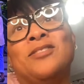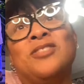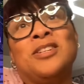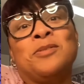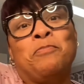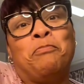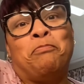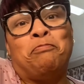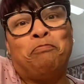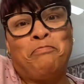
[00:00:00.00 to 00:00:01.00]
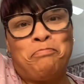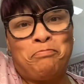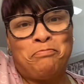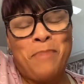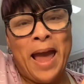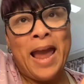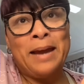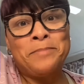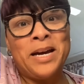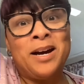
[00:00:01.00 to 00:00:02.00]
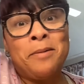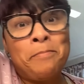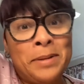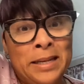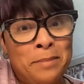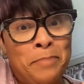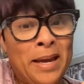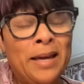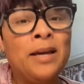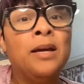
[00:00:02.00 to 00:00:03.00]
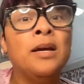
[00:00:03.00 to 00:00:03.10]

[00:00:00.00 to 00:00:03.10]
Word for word: just aimed up a little bit,